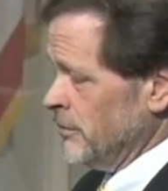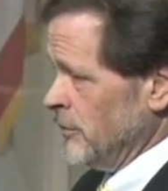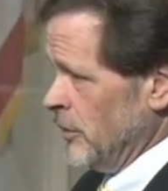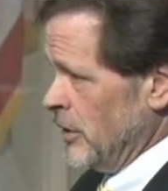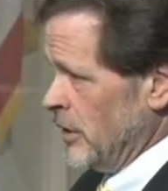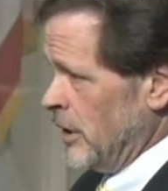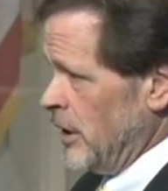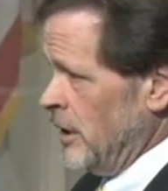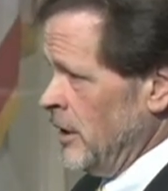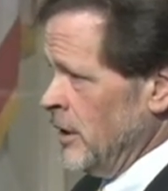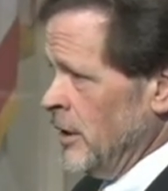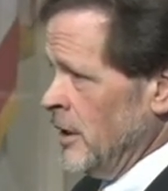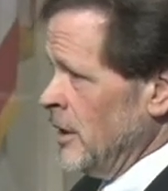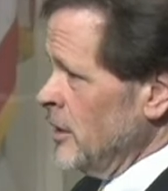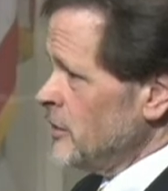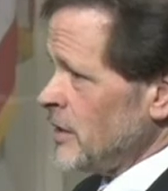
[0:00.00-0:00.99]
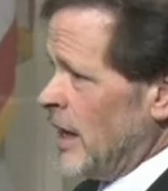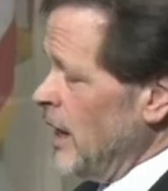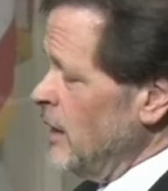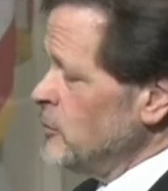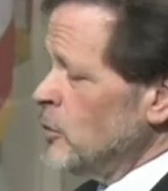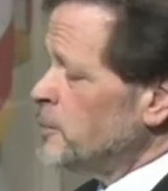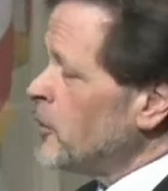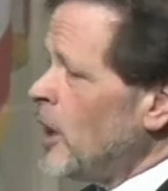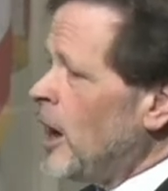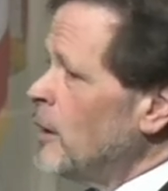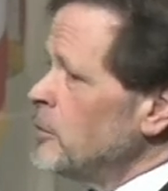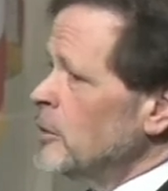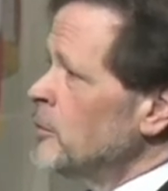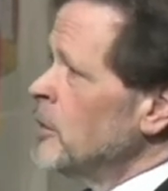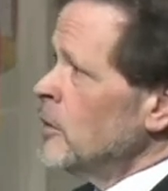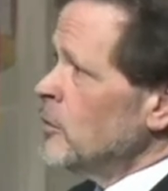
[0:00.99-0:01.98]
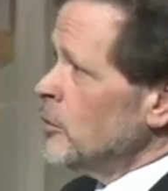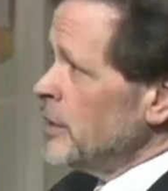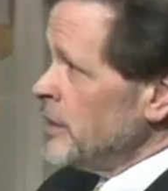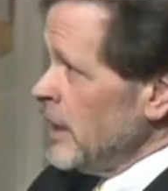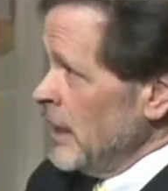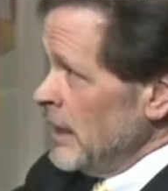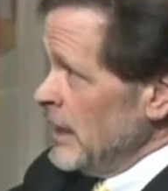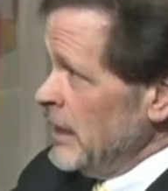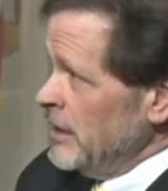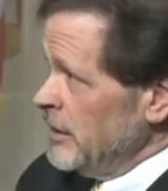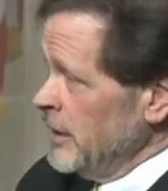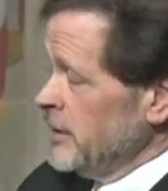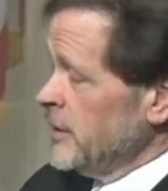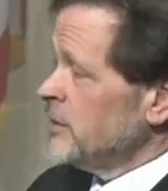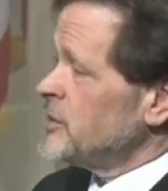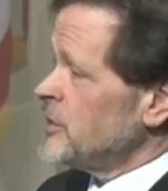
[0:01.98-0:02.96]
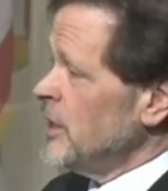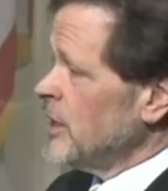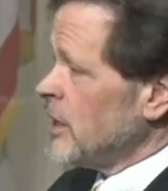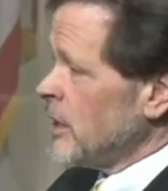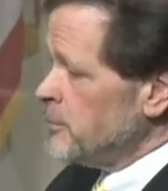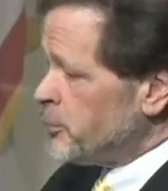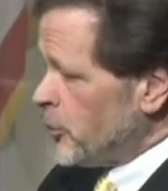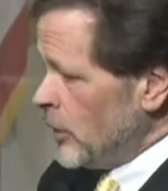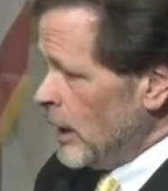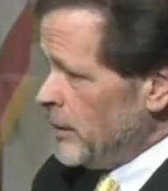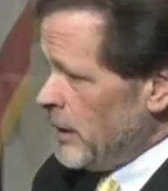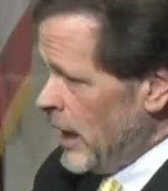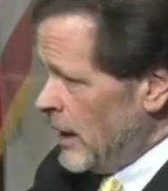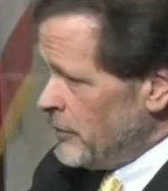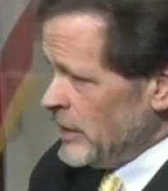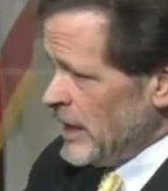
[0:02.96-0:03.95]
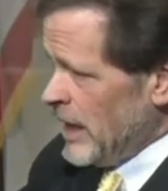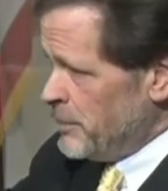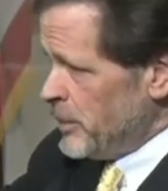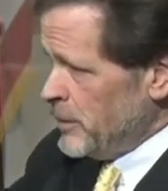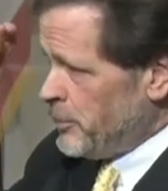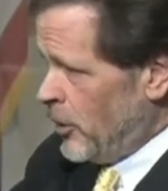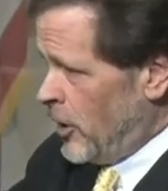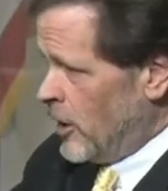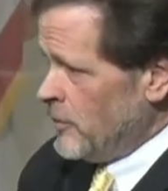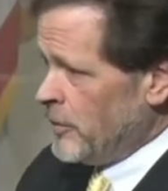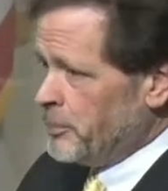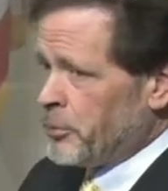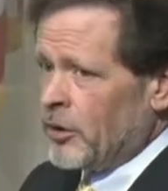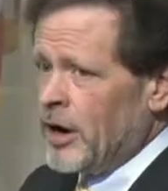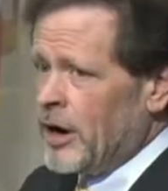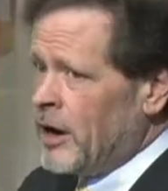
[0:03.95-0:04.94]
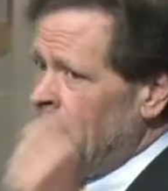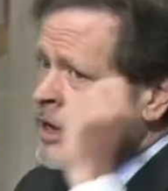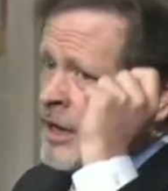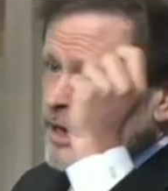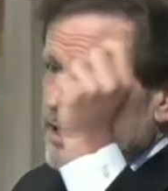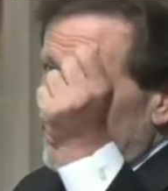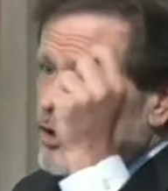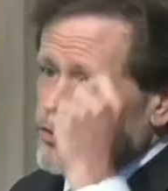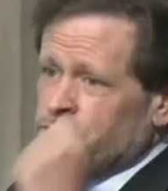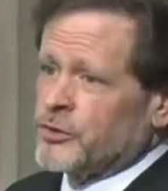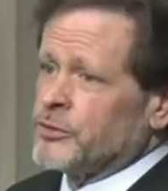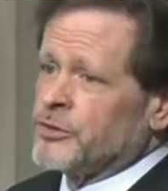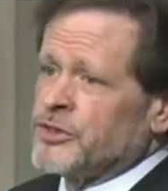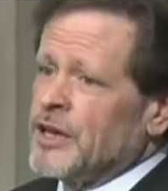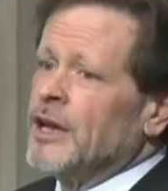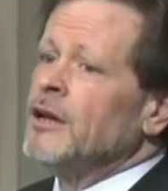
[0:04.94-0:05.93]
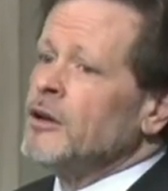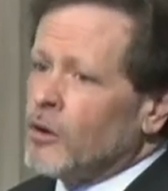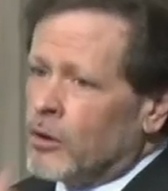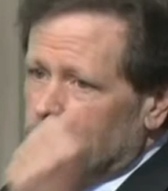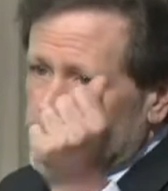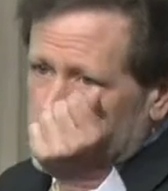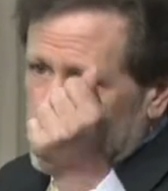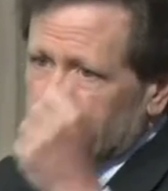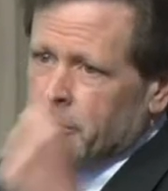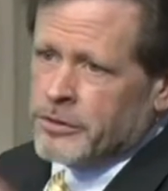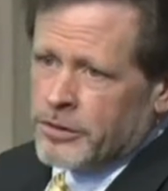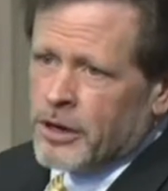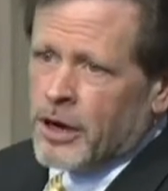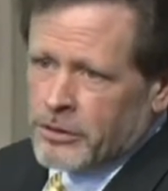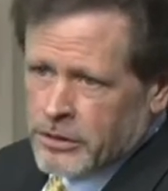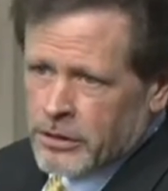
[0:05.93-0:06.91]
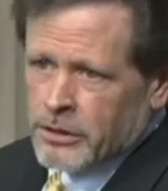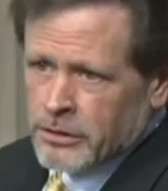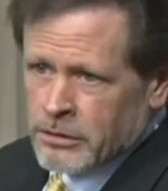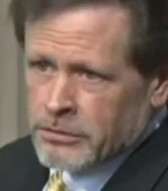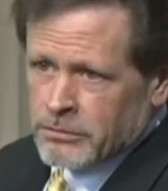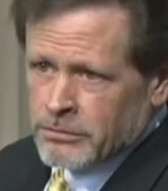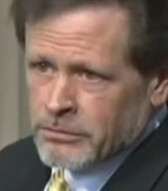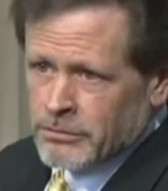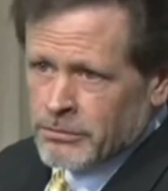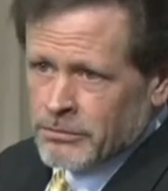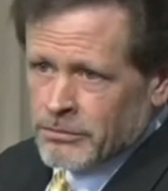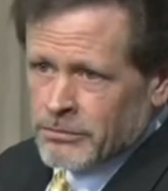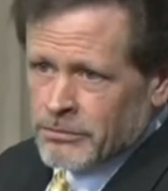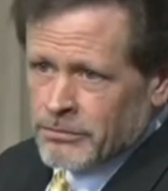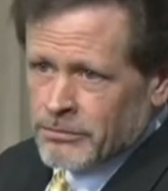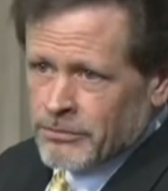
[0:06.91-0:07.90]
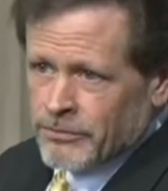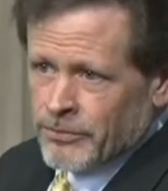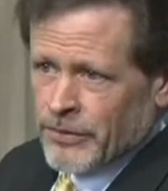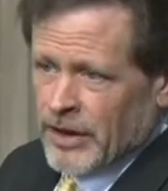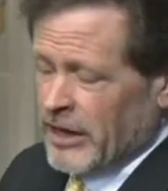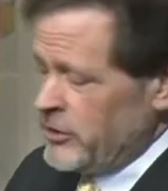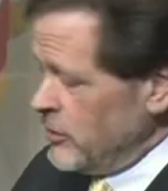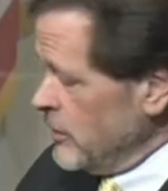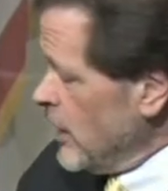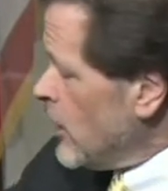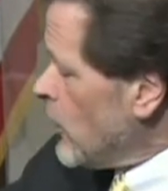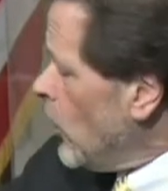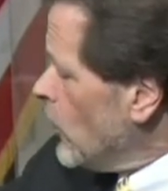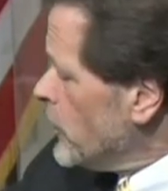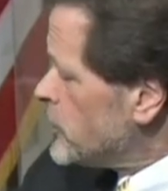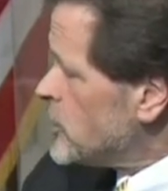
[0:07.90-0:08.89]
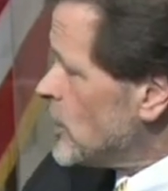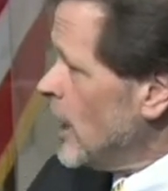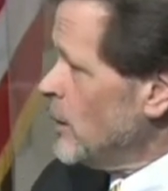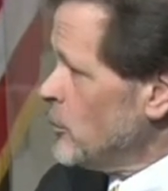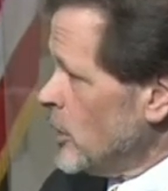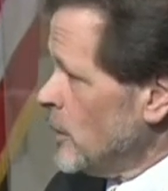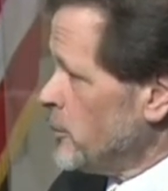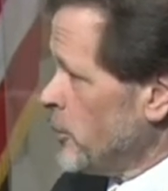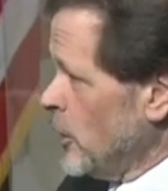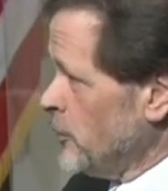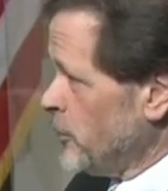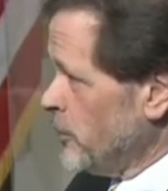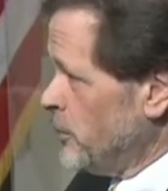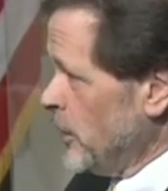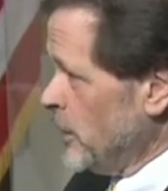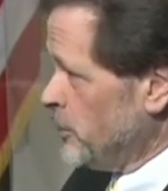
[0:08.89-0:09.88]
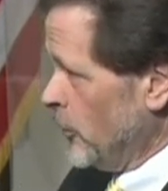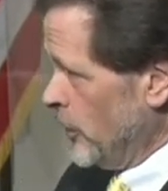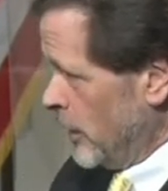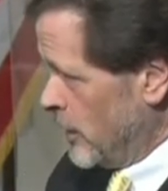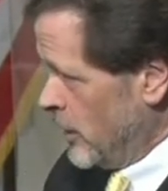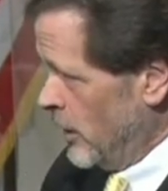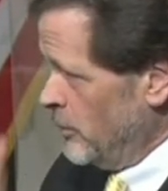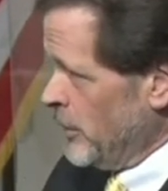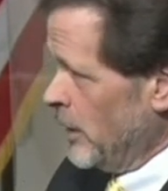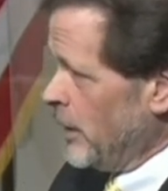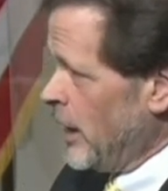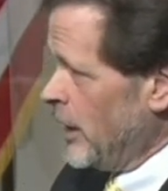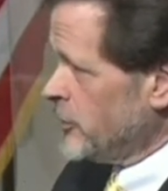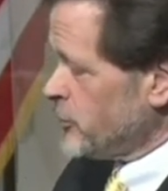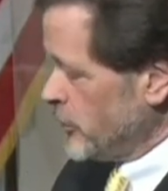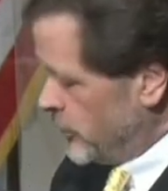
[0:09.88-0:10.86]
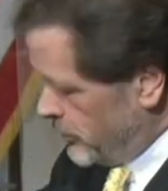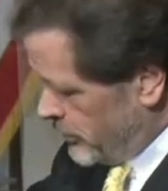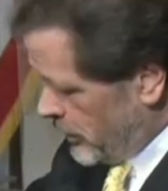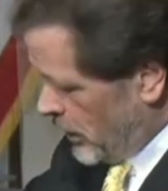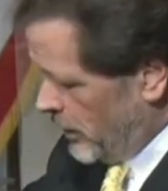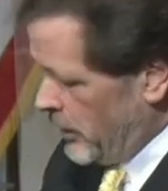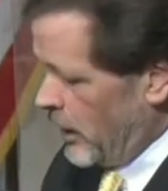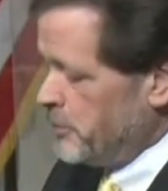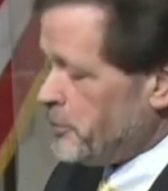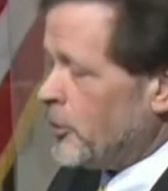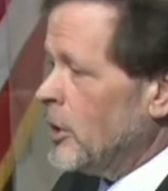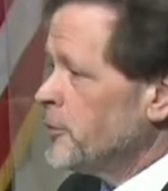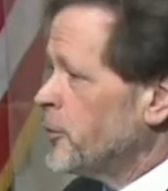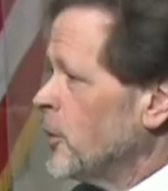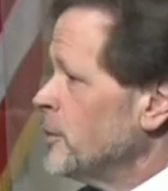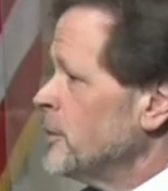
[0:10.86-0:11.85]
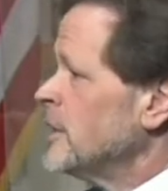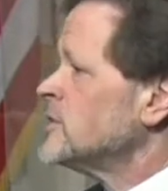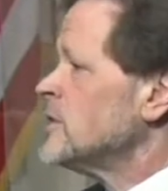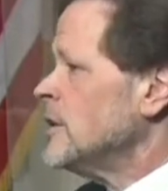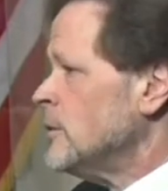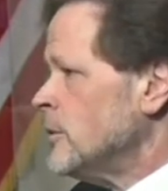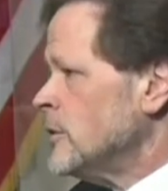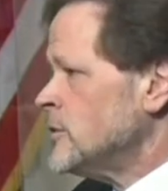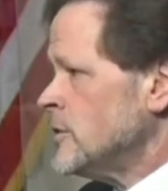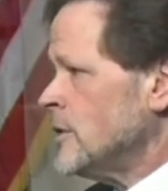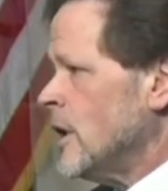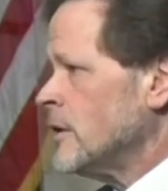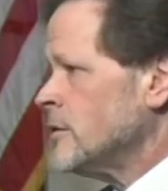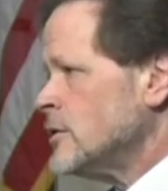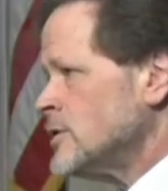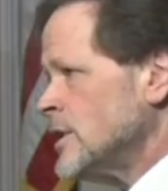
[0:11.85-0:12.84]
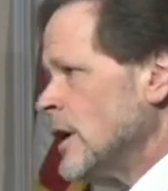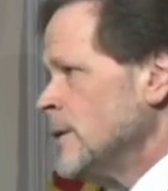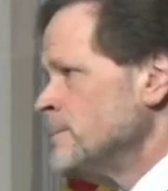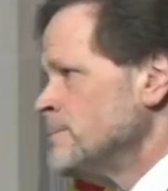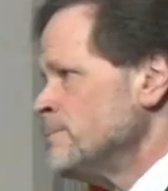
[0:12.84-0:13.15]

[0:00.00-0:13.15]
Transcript: Okay? So I have no problem with healing the sick and having that be part of a prayer, and also saying, go to the doctor. I do that all the time when I pray for people. They come, they ask for, I pray for them, and they say, no, what's the doctor say?